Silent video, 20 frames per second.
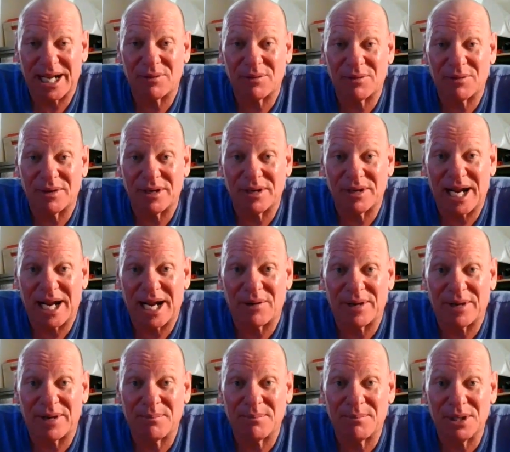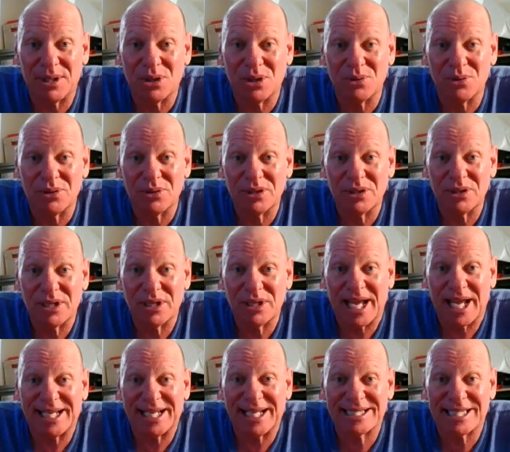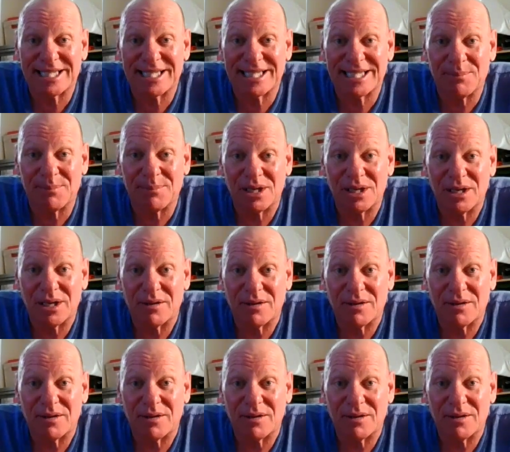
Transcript: are immune and exempt